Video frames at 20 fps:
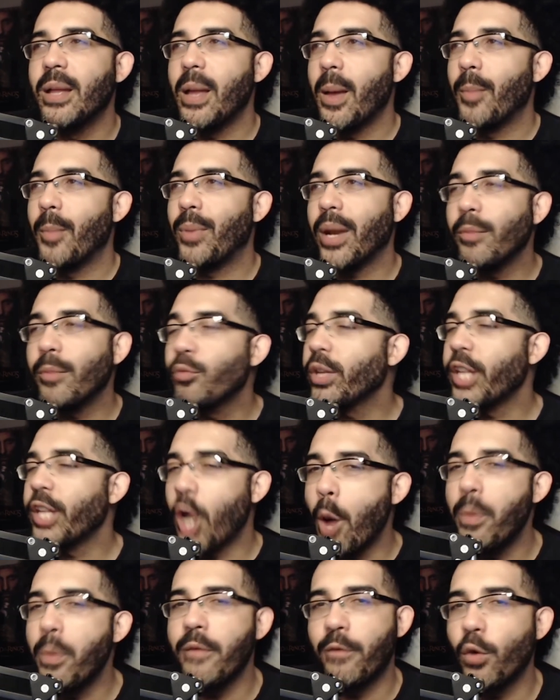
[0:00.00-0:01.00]
but I'm really
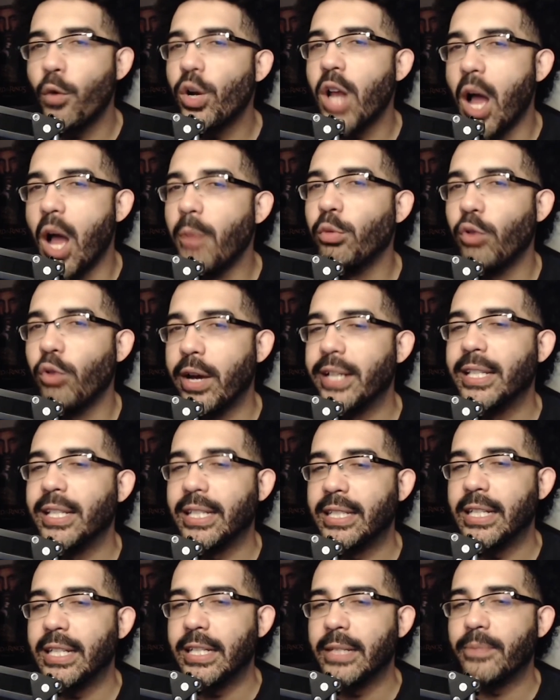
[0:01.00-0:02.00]
hoping for an upgrade this
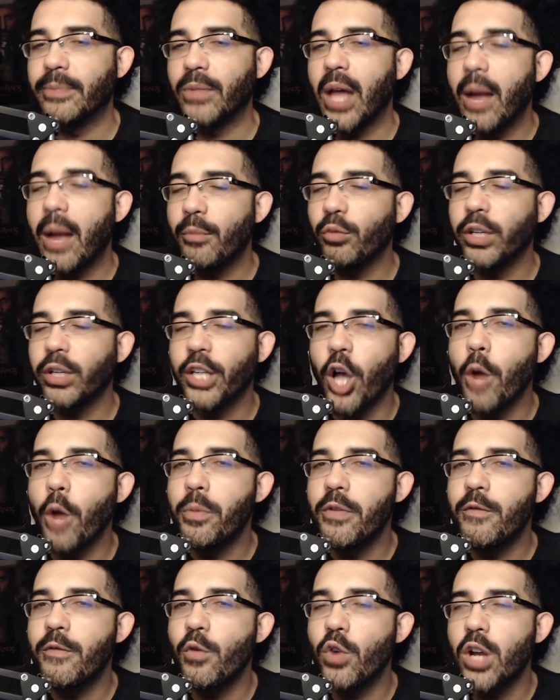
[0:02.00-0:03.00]
season. I
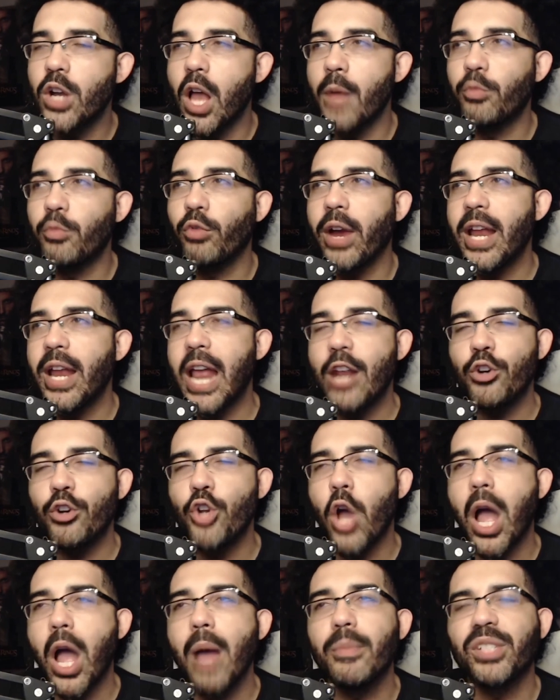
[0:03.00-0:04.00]
don't know
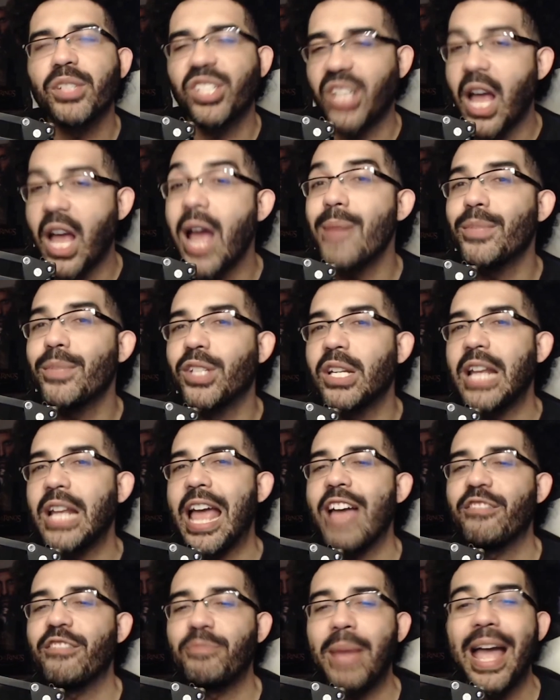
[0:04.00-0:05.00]
how much time is going to
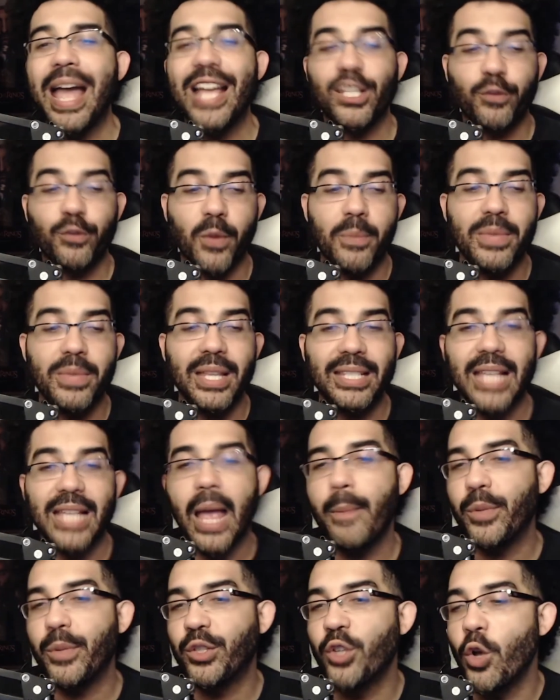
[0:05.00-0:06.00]
have passed from this
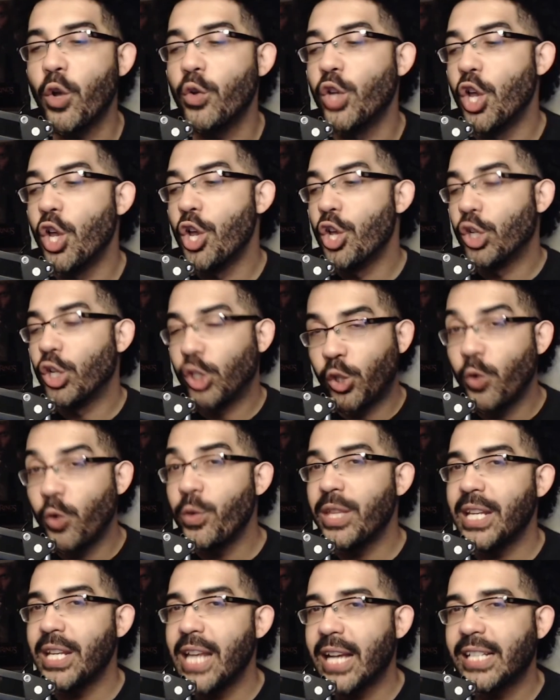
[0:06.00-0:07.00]
episode to
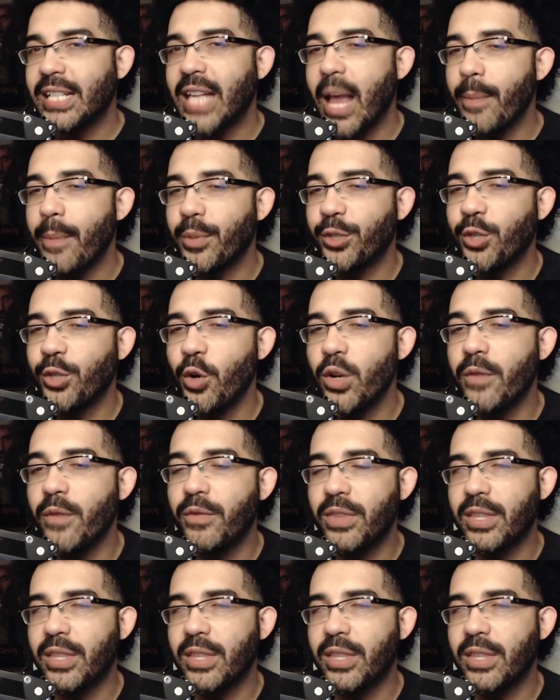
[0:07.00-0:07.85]
the next episode.